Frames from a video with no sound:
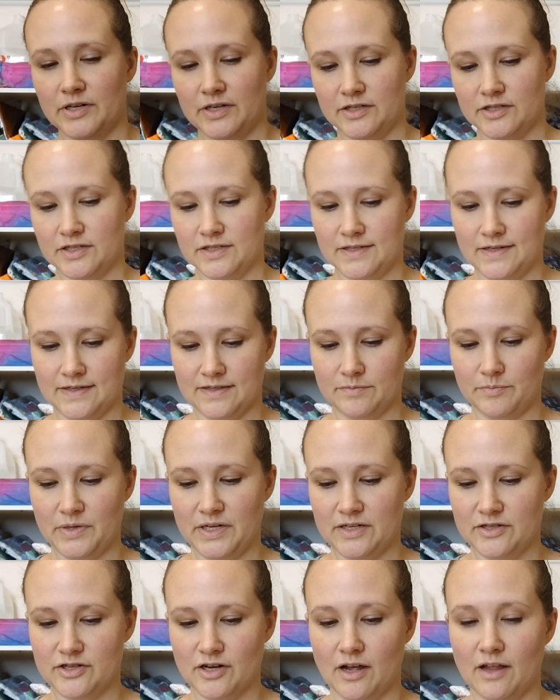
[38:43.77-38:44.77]
But it just says
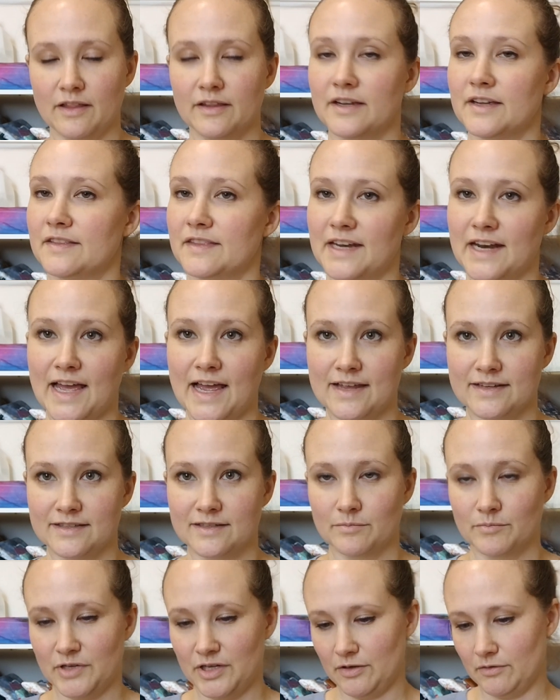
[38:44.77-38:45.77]
Be Jolly, and then it has
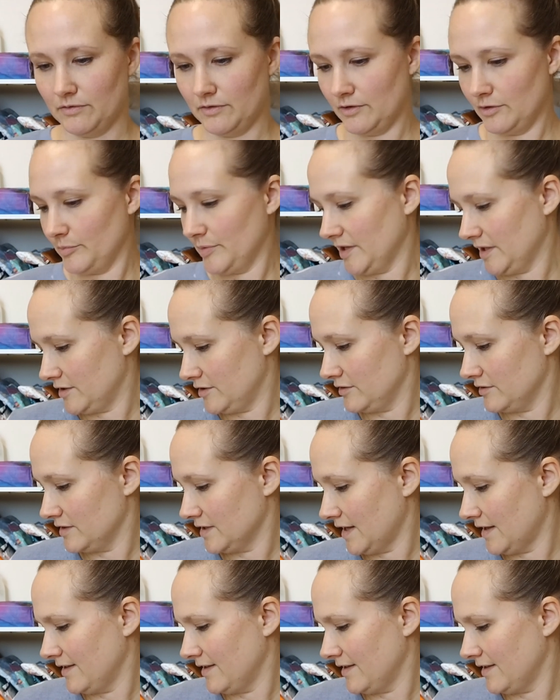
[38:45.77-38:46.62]
some cute little pictures.